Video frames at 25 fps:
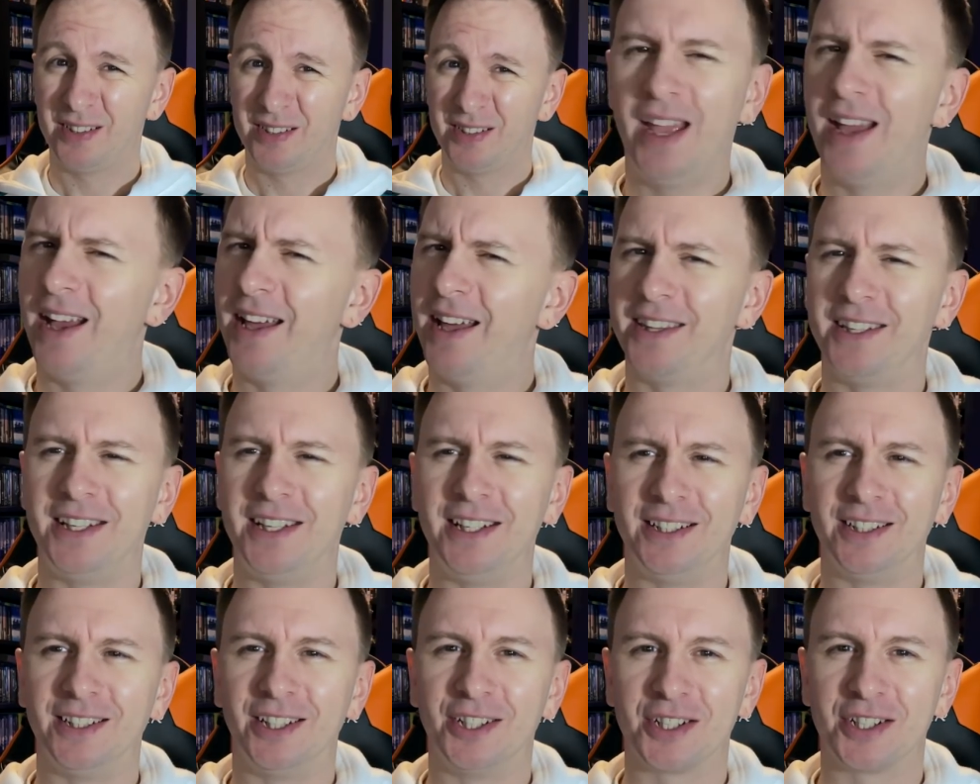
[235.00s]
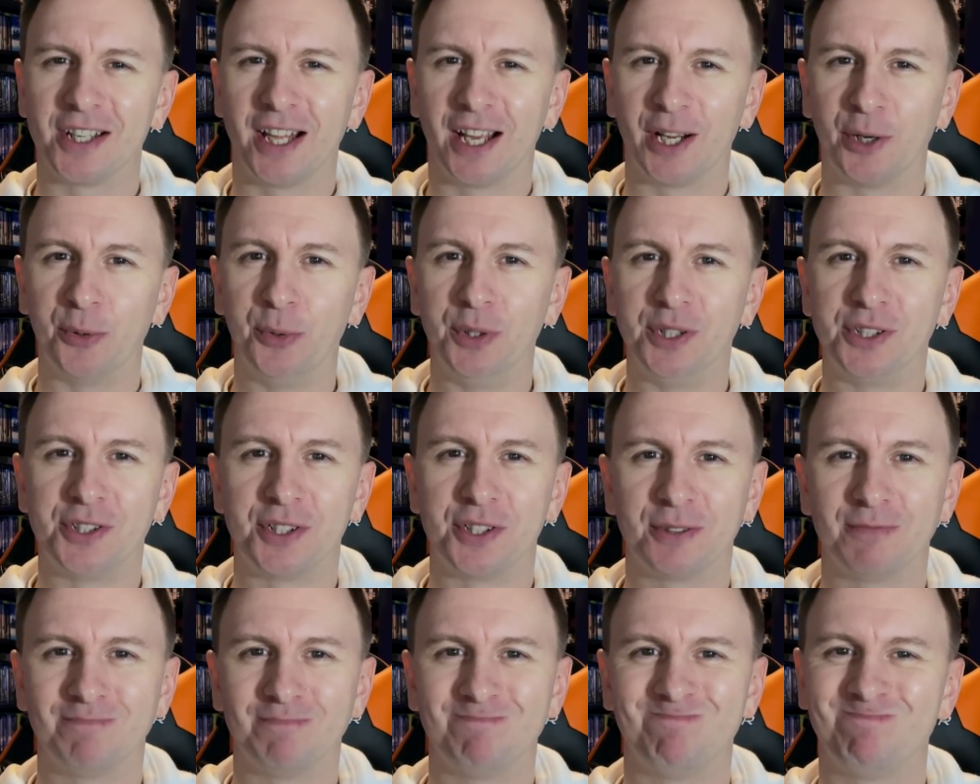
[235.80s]
Ah, the English
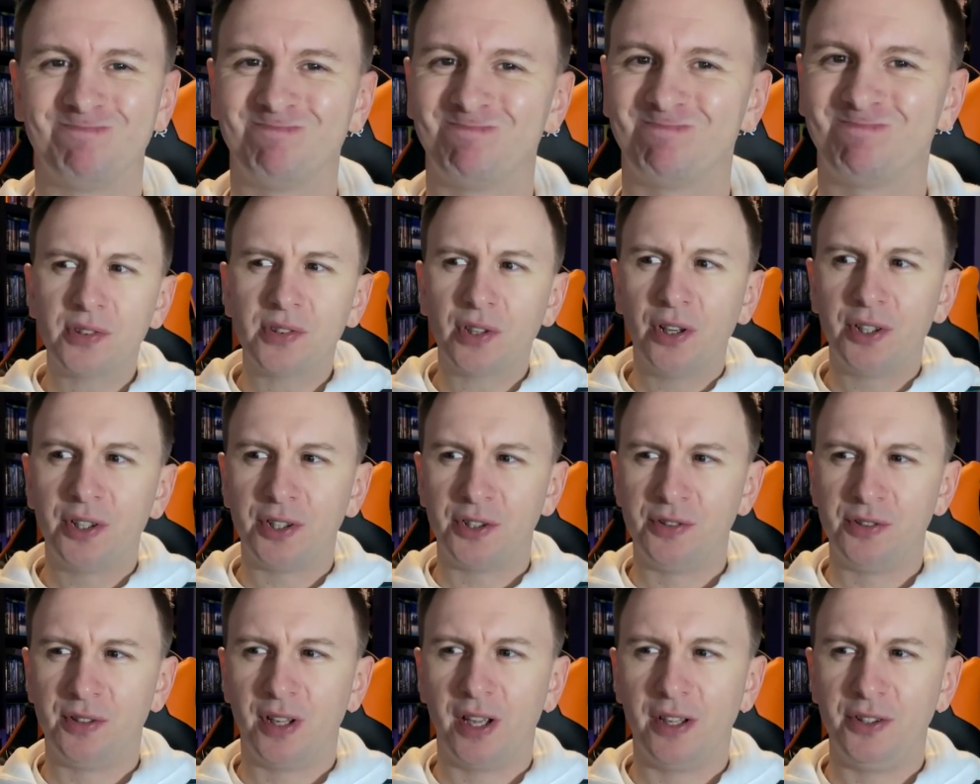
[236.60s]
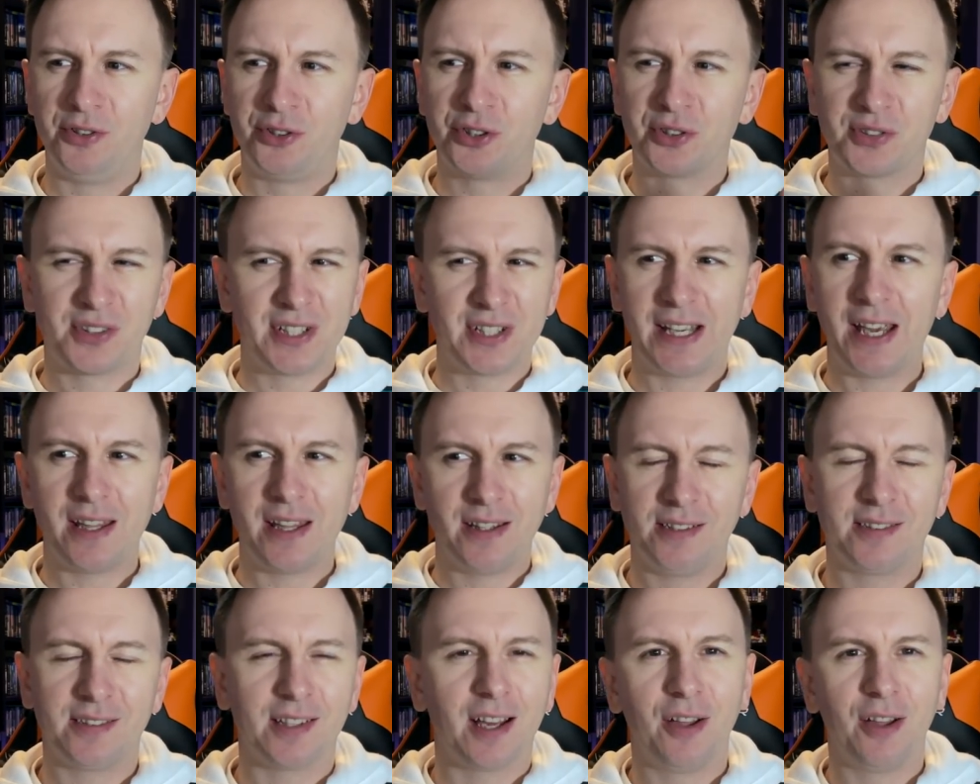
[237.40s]
language. As an aside, and, and just to
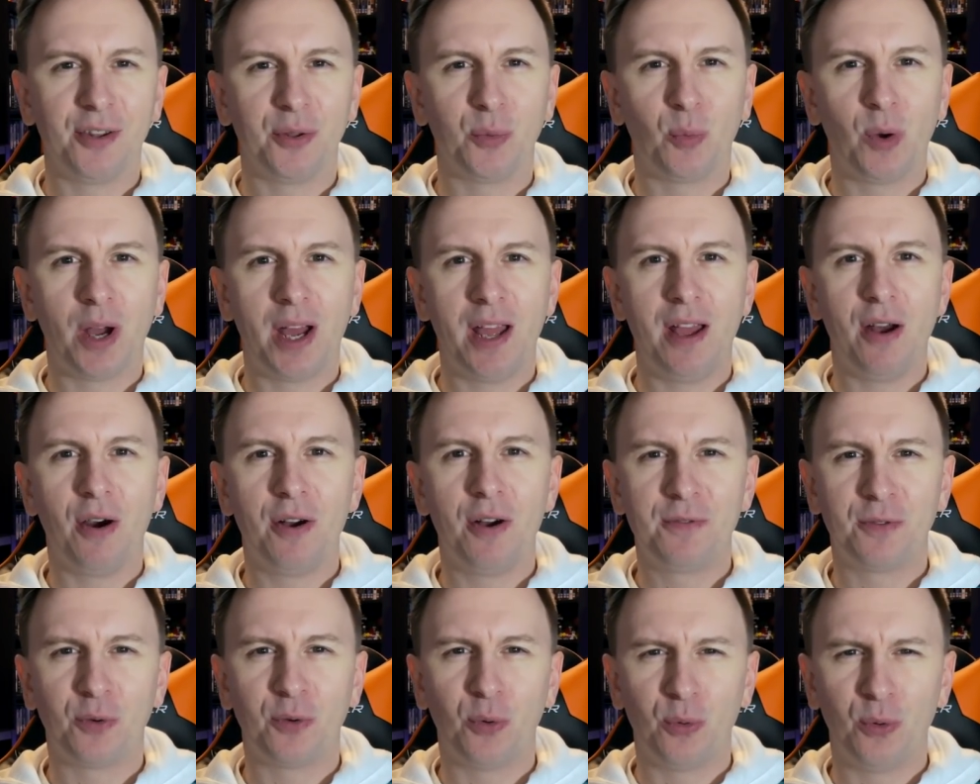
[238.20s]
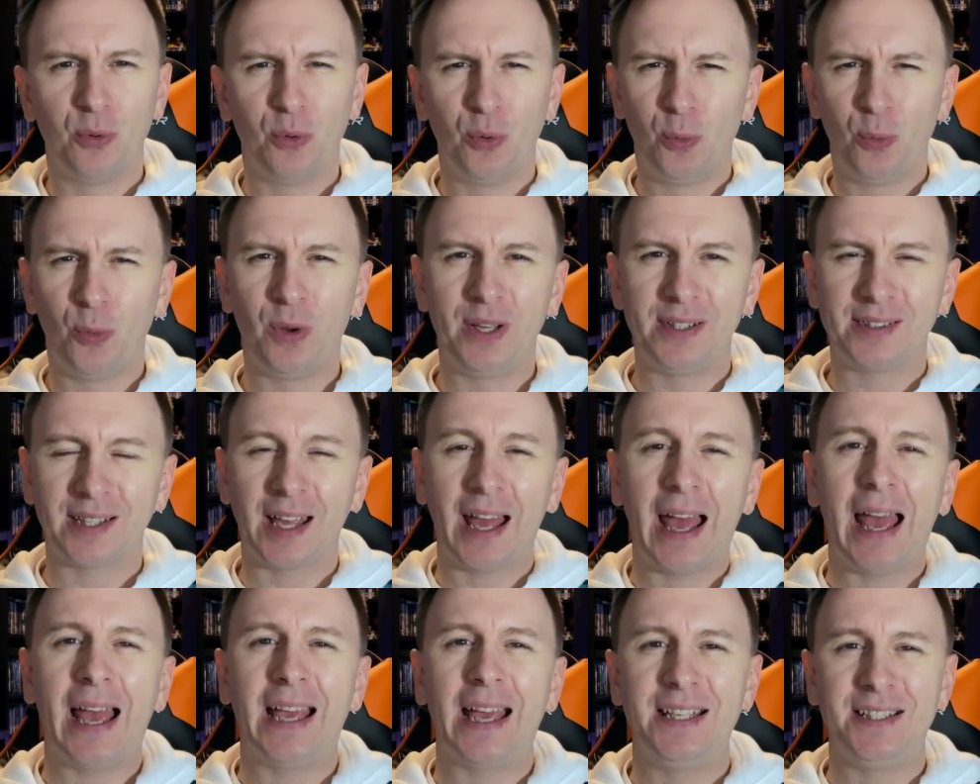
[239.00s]
get this out of the way, I've always
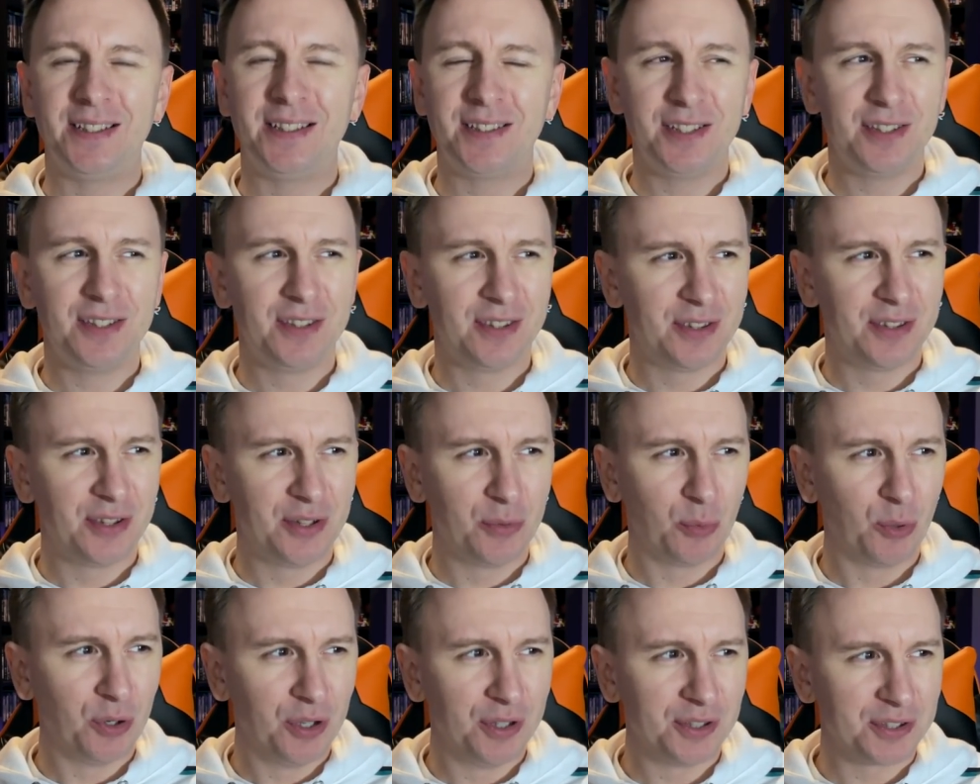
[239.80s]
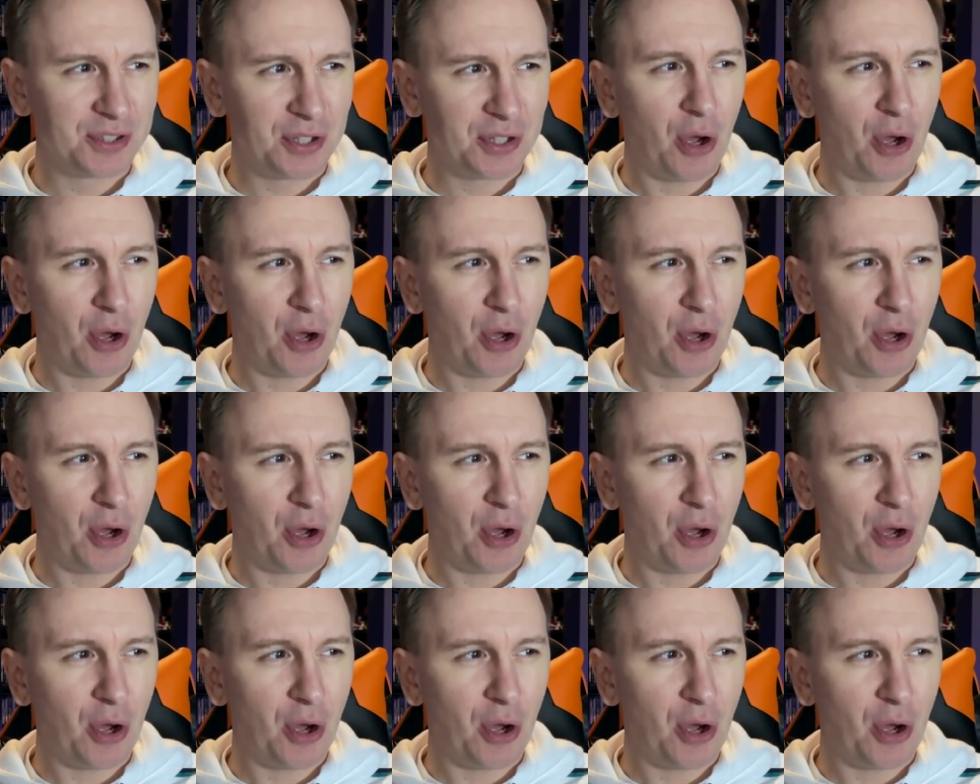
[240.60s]
hated the word